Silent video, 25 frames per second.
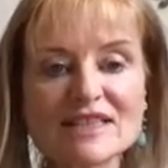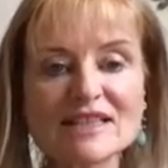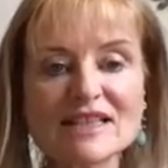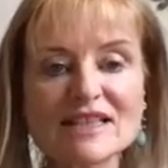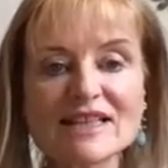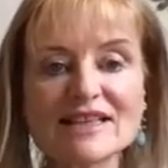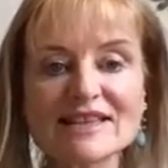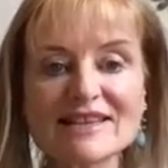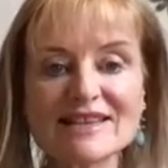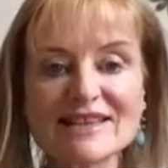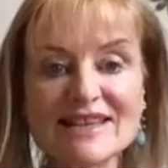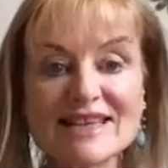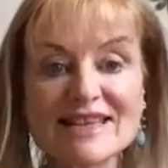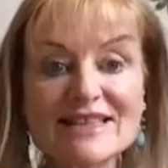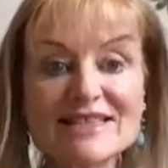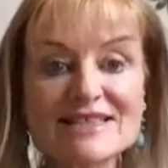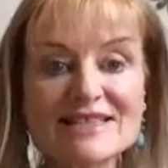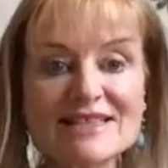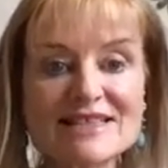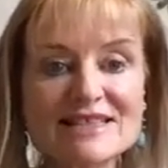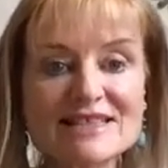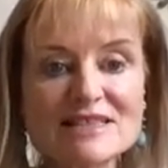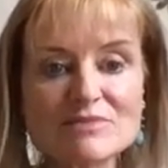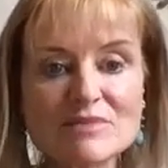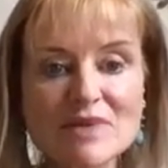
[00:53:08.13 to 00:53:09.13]
like
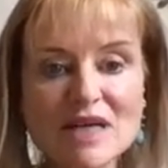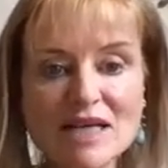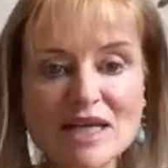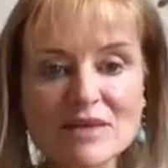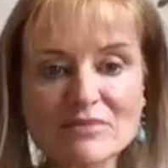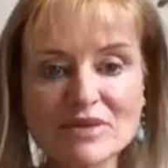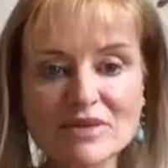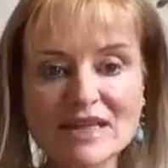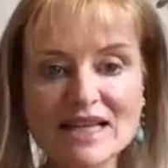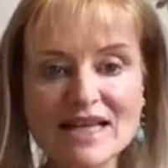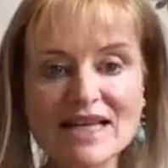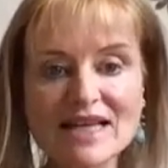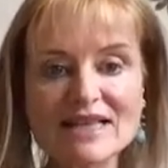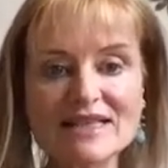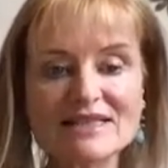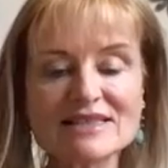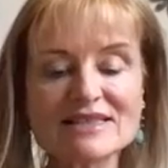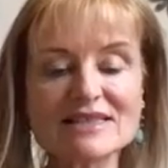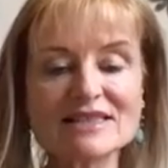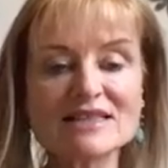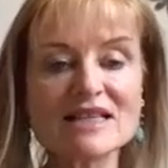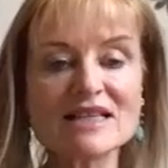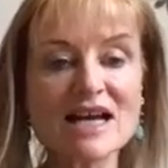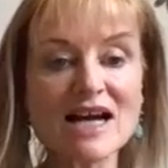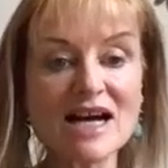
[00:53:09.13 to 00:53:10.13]
this is my
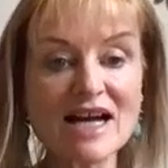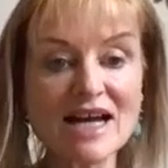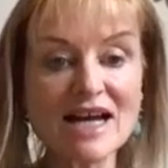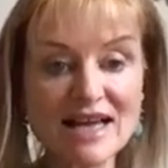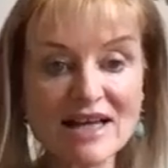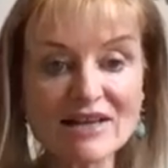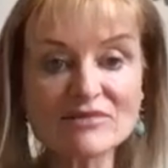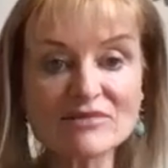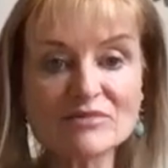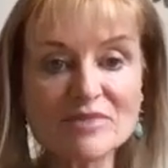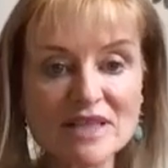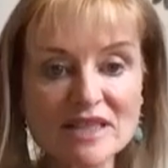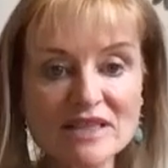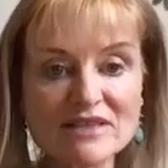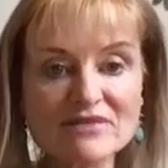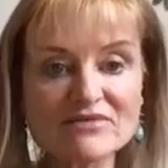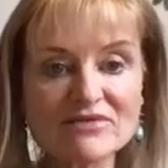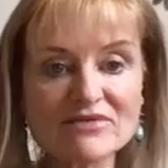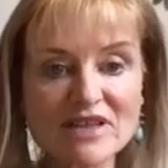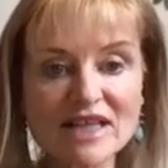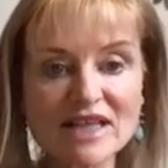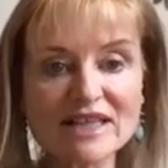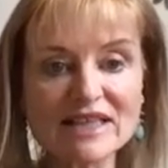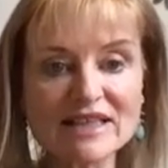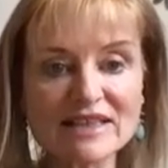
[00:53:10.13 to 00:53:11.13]
place and I have been
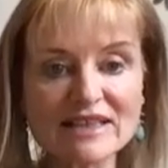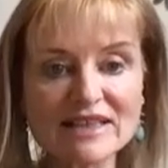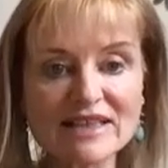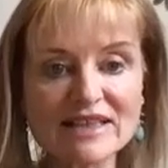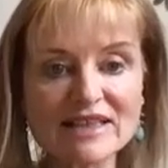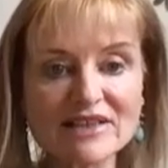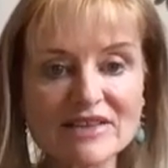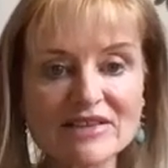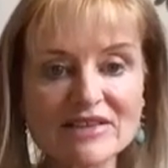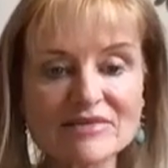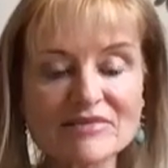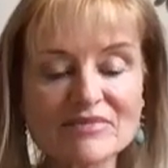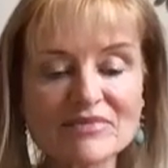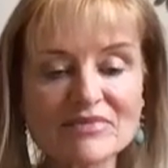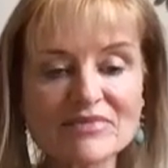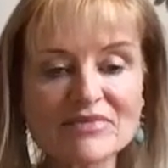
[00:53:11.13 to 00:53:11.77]
invited here.